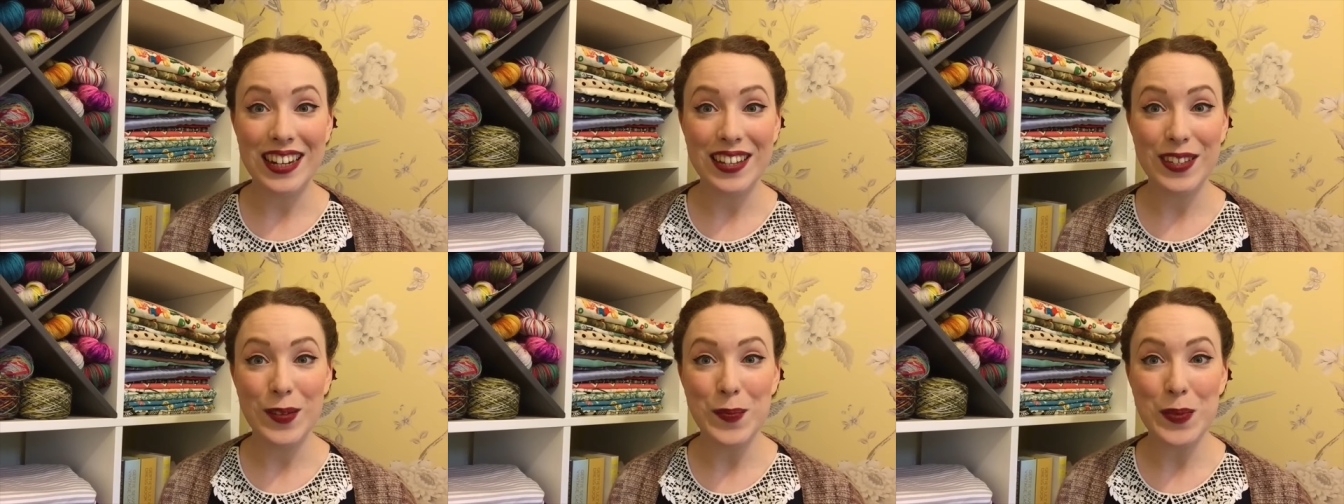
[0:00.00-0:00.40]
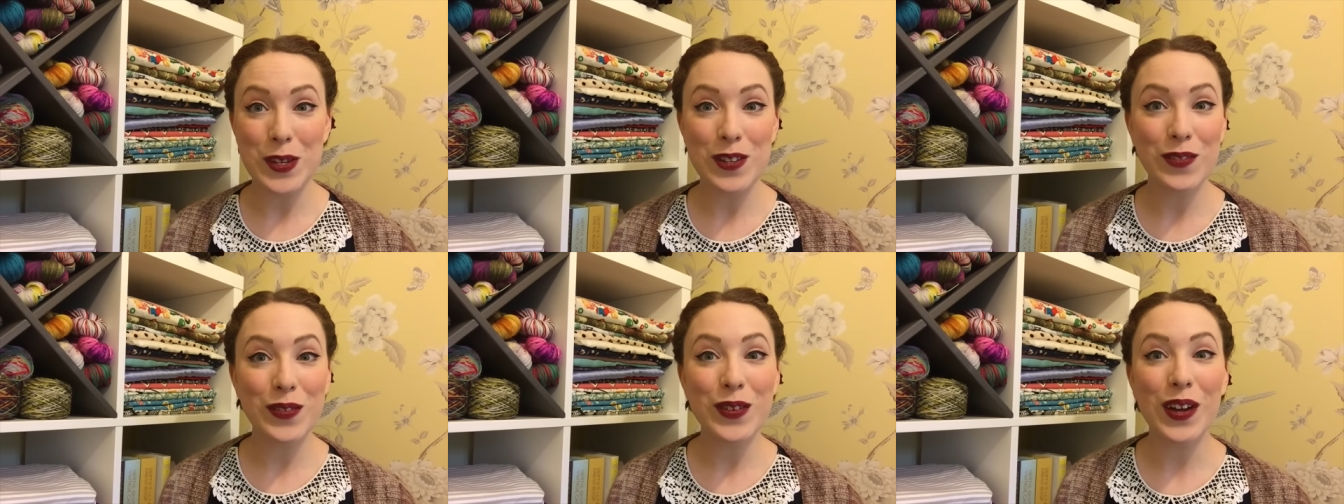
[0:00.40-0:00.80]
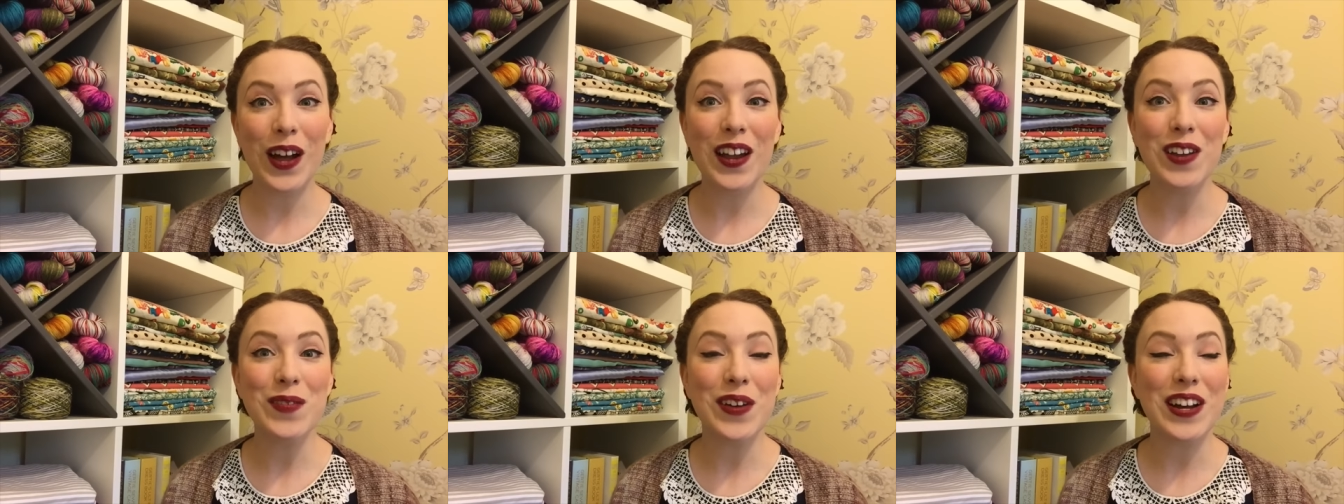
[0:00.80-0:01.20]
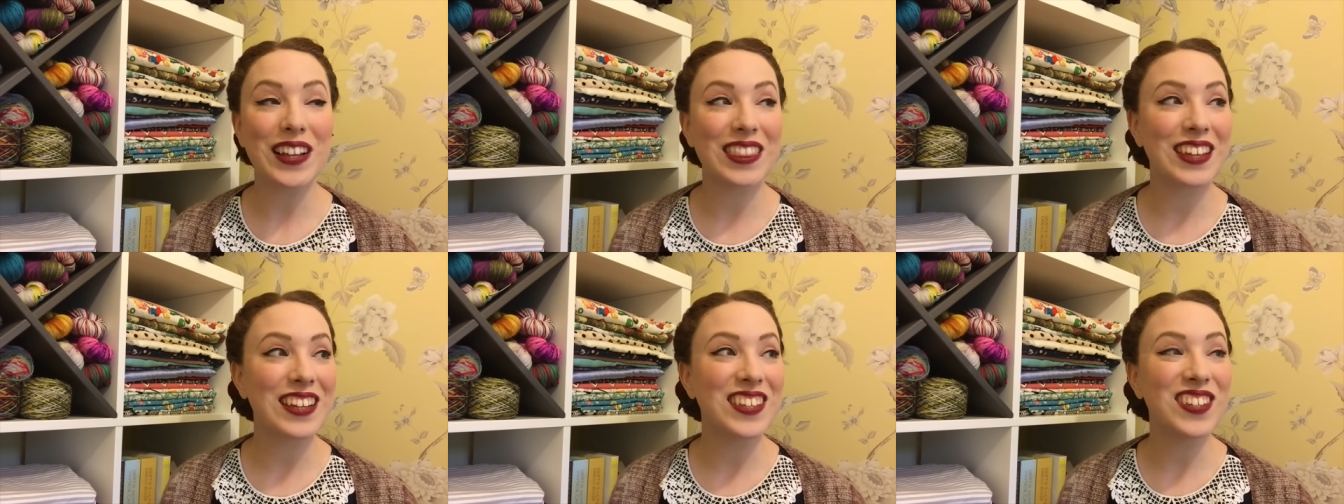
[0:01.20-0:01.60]
knit some beautiful colour
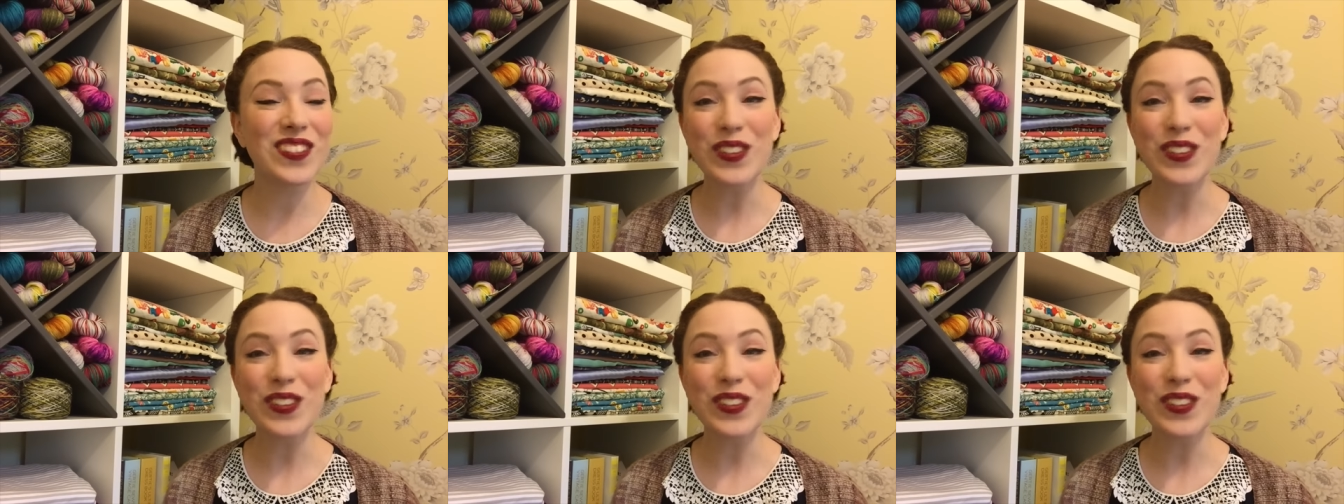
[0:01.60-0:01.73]
work things